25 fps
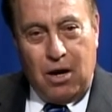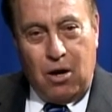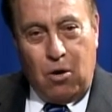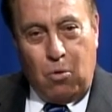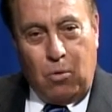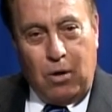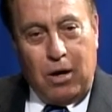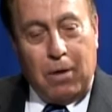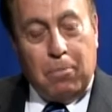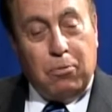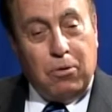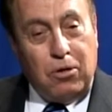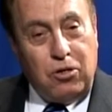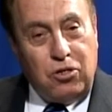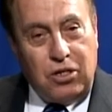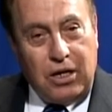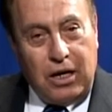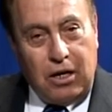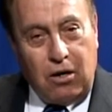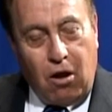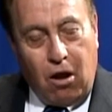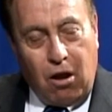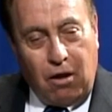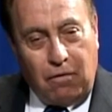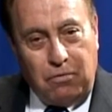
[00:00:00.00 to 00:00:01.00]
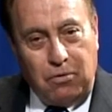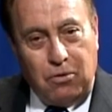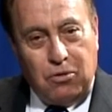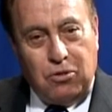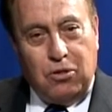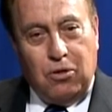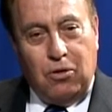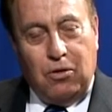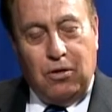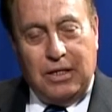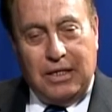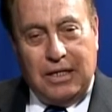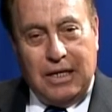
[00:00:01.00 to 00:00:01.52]
We appreciate all of you
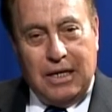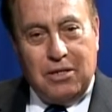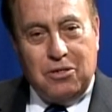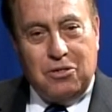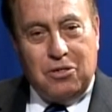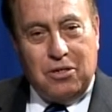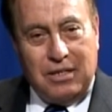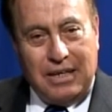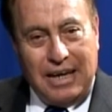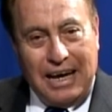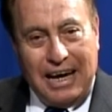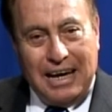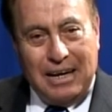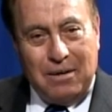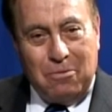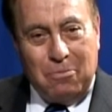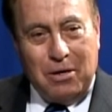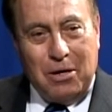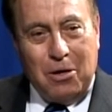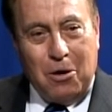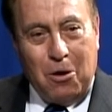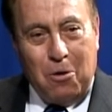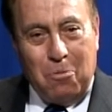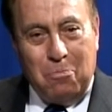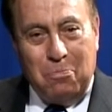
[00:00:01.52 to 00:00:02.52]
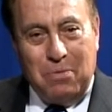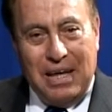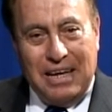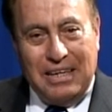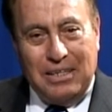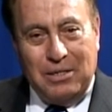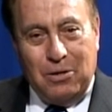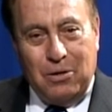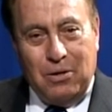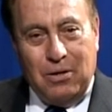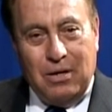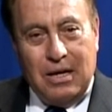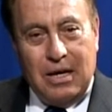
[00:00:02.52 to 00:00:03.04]
tuning in today, and we hope that
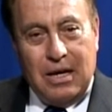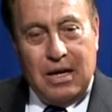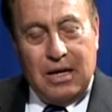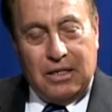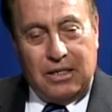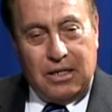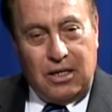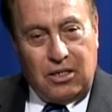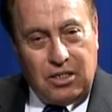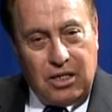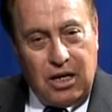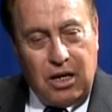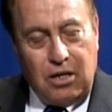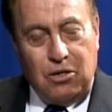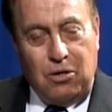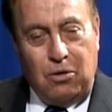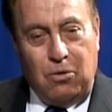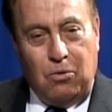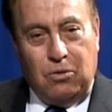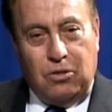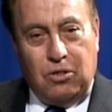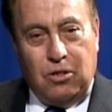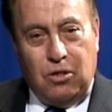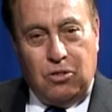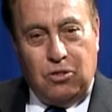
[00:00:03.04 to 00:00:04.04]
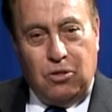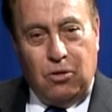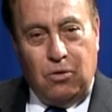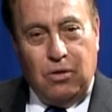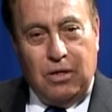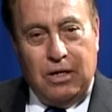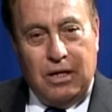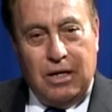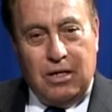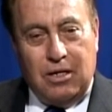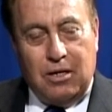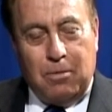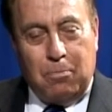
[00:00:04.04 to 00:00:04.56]
you'll continue to tune
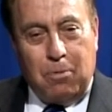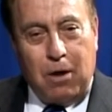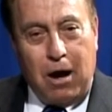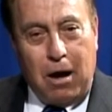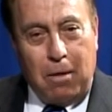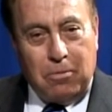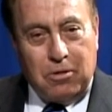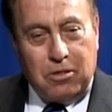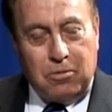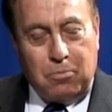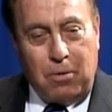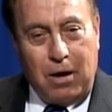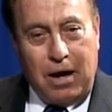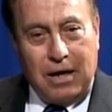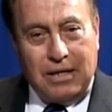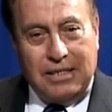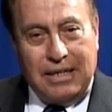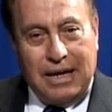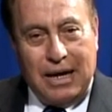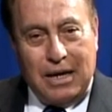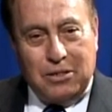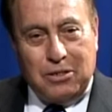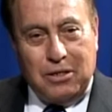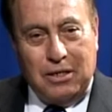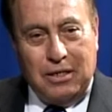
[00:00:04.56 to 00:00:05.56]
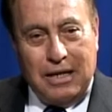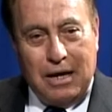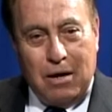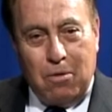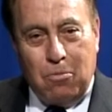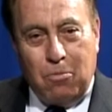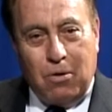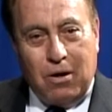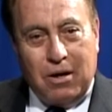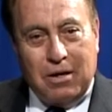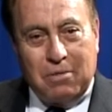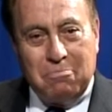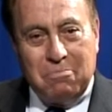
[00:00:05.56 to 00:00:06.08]
in to Promise Broadcasting
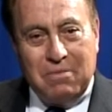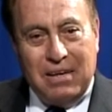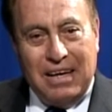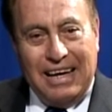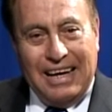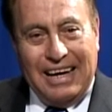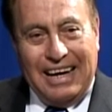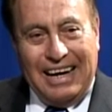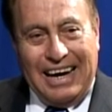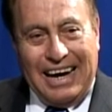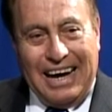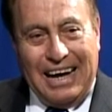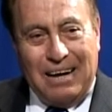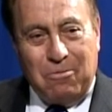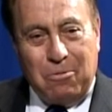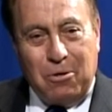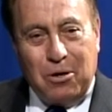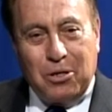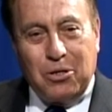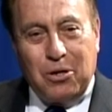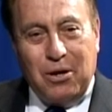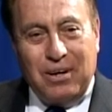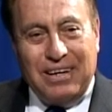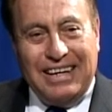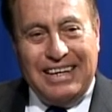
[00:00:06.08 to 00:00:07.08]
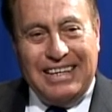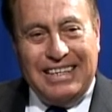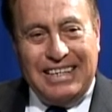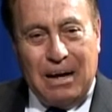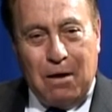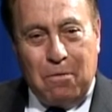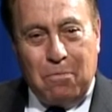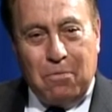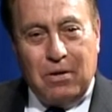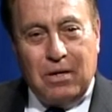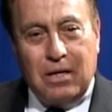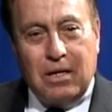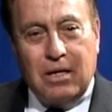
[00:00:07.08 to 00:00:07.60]
Network. And we're going to
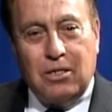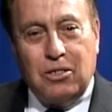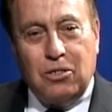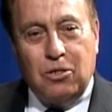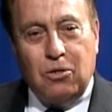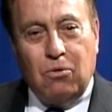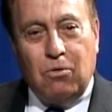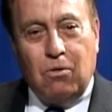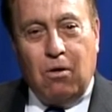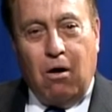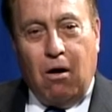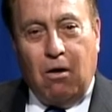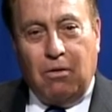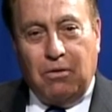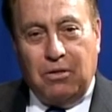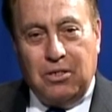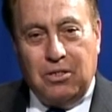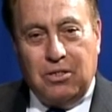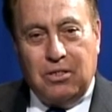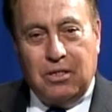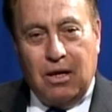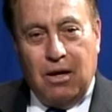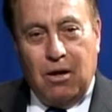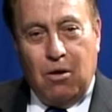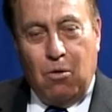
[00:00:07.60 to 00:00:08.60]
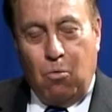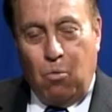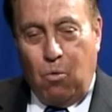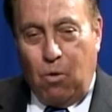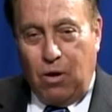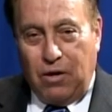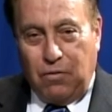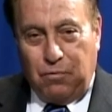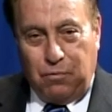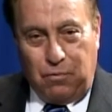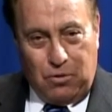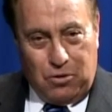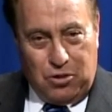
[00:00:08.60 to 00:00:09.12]
endeavor to do all these
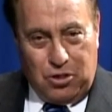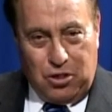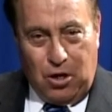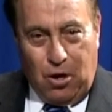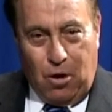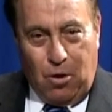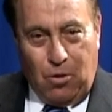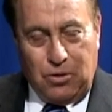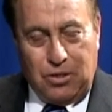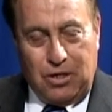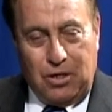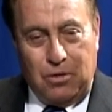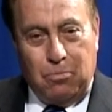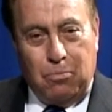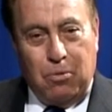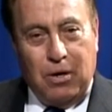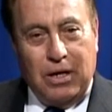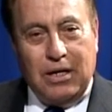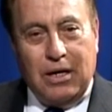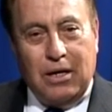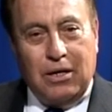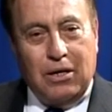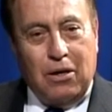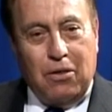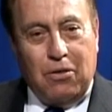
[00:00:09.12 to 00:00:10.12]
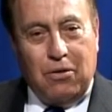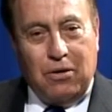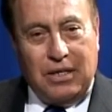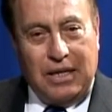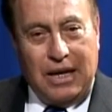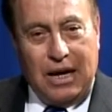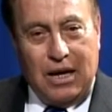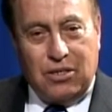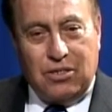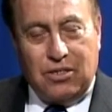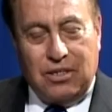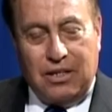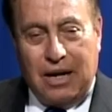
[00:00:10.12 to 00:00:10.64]
wonderful shows and bring on other
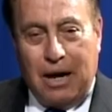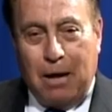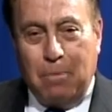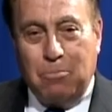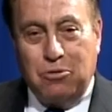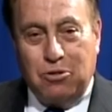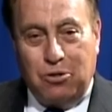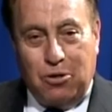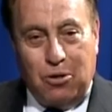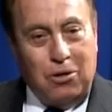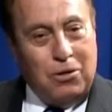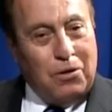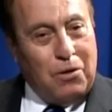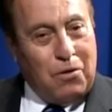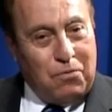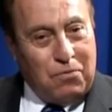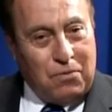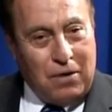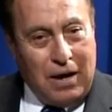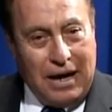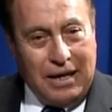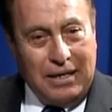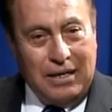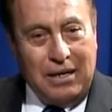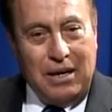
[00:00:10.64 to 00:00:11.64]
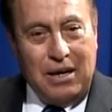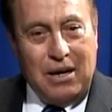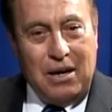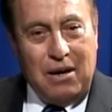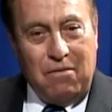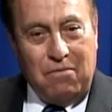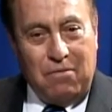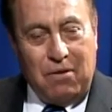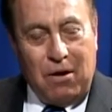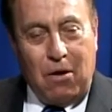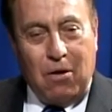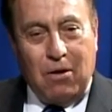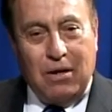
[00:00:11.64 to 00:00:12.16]
guests that I'm sure you'll find
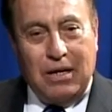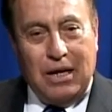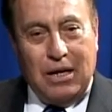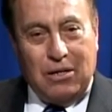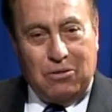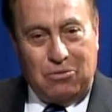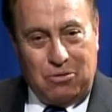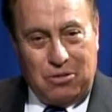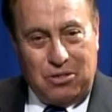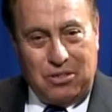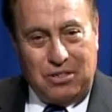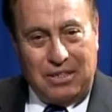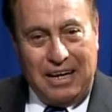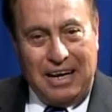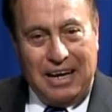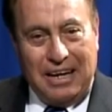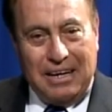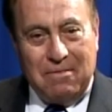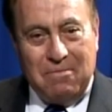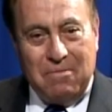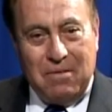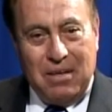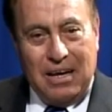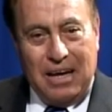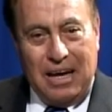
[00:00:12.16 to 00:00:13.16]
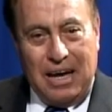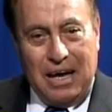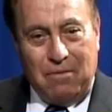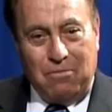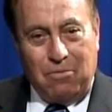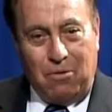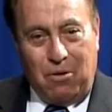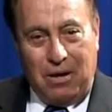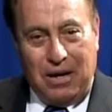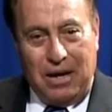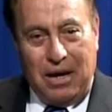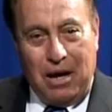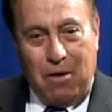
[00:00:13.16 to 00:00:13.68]
very interesting and
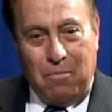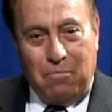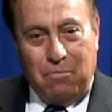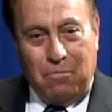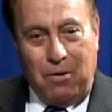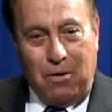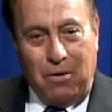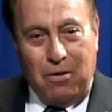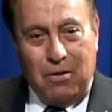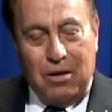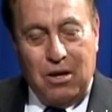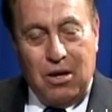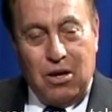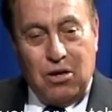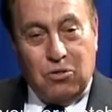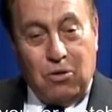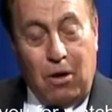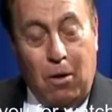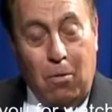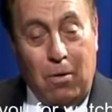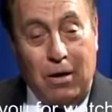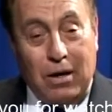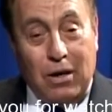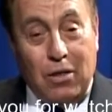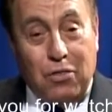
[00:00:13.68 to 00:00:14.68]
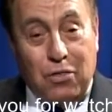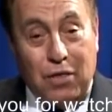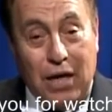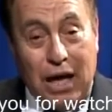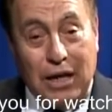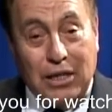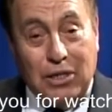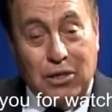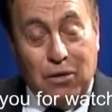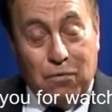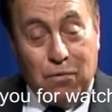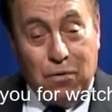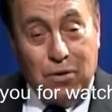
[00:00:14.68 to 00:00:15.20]
very helpful. So I want to
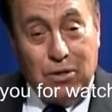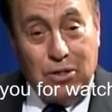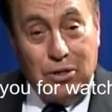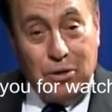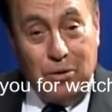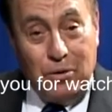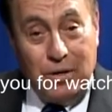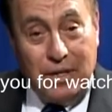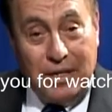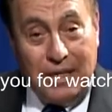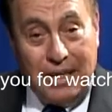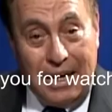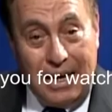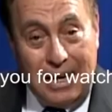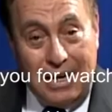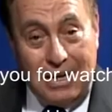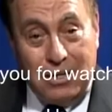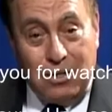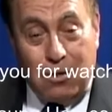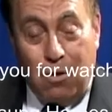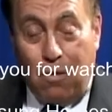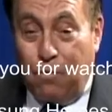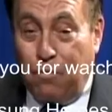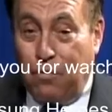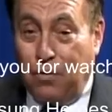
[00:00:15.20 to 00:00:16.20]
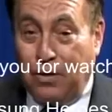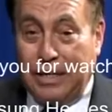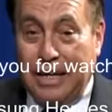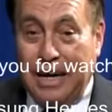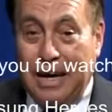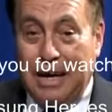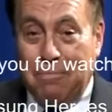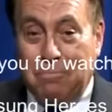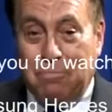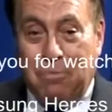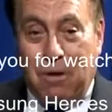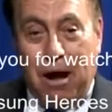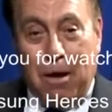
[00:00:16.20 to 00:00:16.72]
thank you for tuning in. Don't
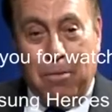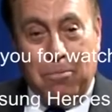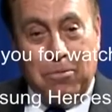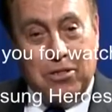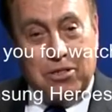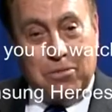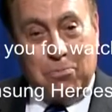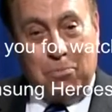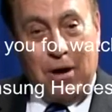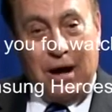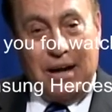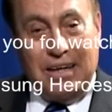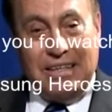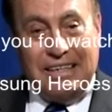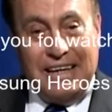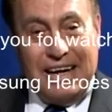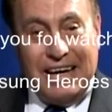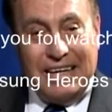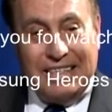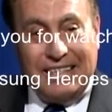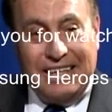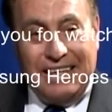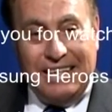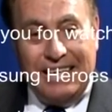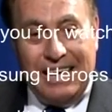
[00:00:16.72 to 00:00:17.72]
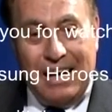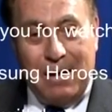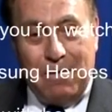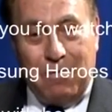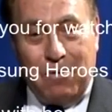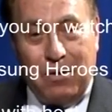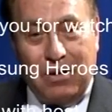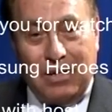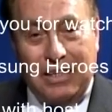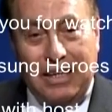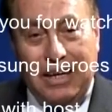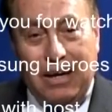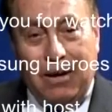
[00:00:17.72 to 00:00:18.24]
forget, Promise Broadcasting
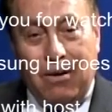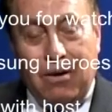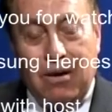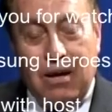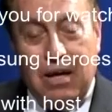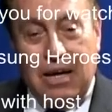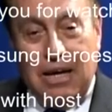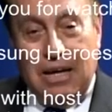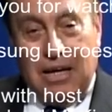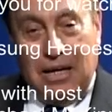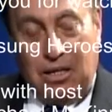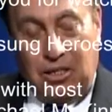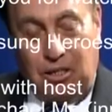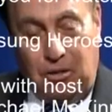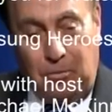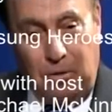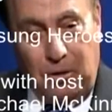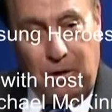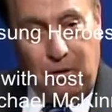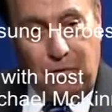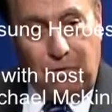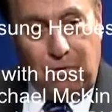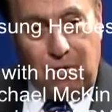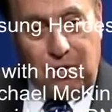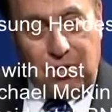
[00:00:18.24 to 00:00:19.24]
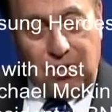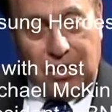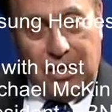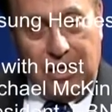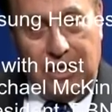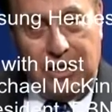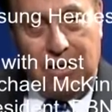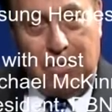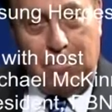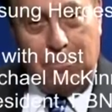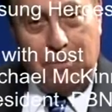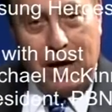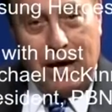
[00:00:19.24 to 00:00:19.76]
Network here in the beautiful
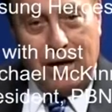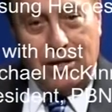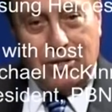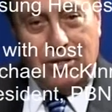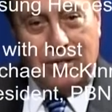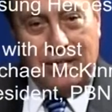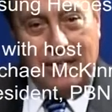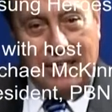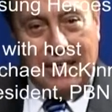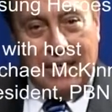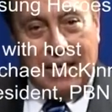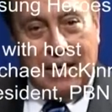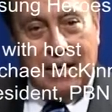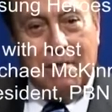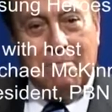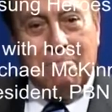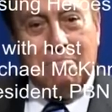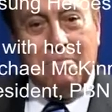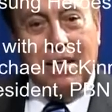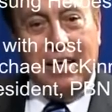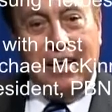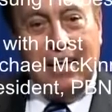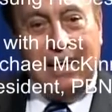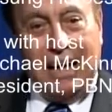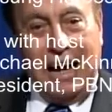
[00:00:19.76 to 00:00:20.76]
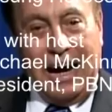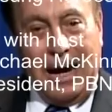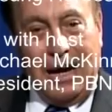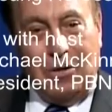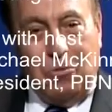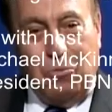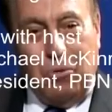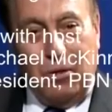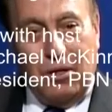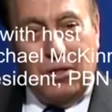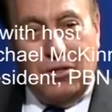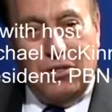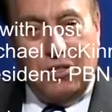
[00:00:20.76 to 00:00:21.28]
city of Pasadena, and
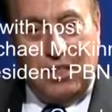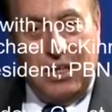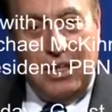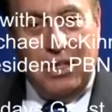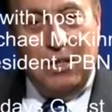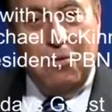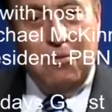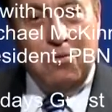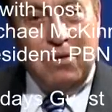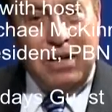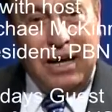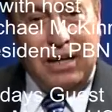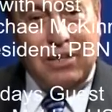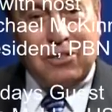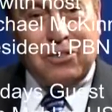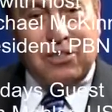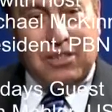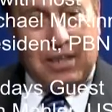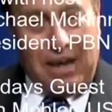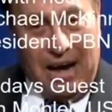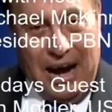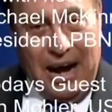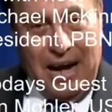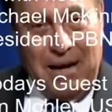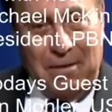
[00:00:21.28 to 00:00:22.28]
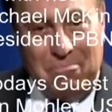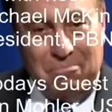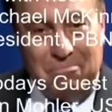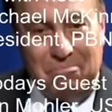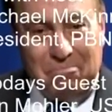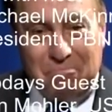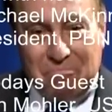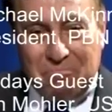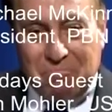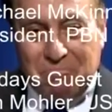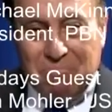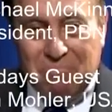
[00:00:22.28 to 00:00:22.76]
we'll see you next time.